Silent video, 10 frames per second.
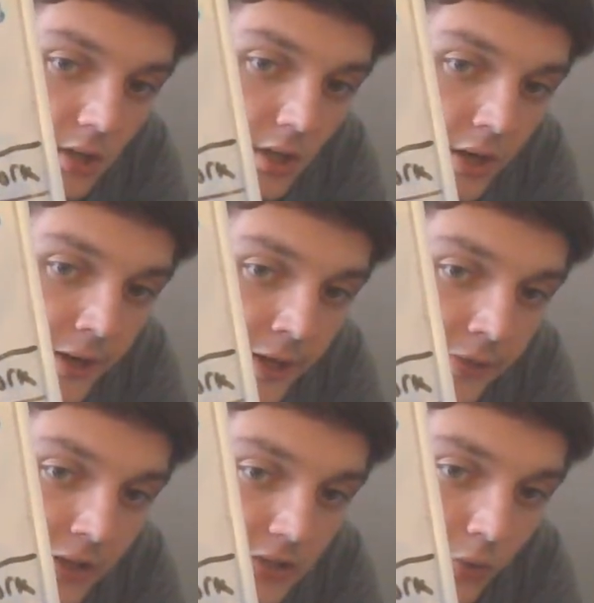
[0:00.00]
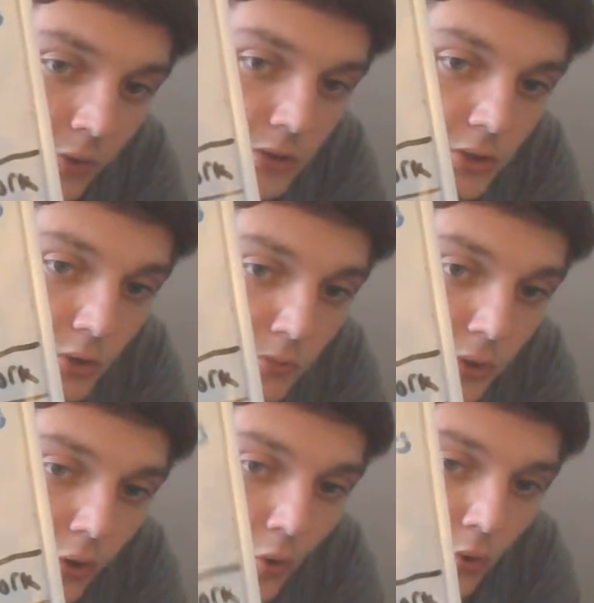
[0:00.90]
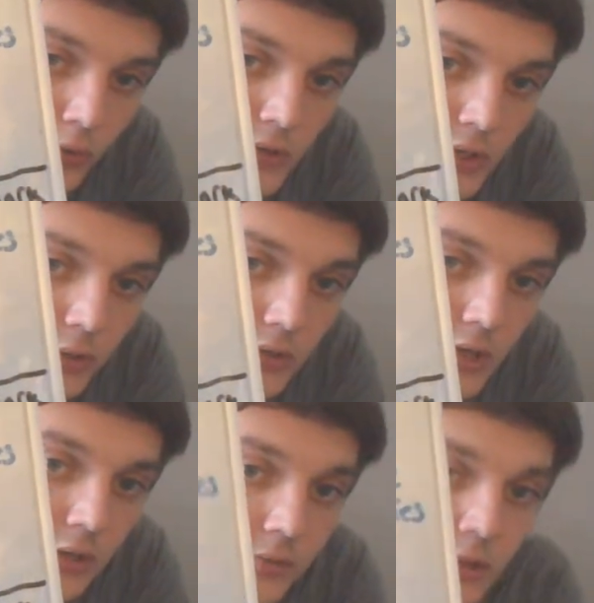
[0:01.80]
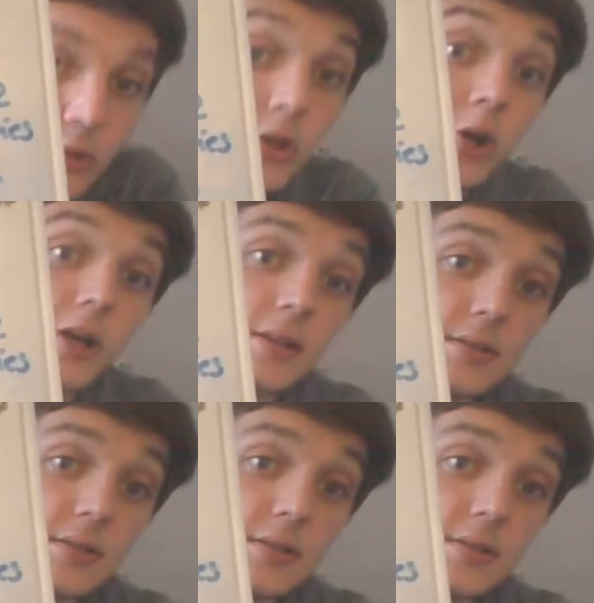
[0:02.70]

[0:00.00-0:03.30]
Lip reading: and that's going to put holes in your cell, in your target.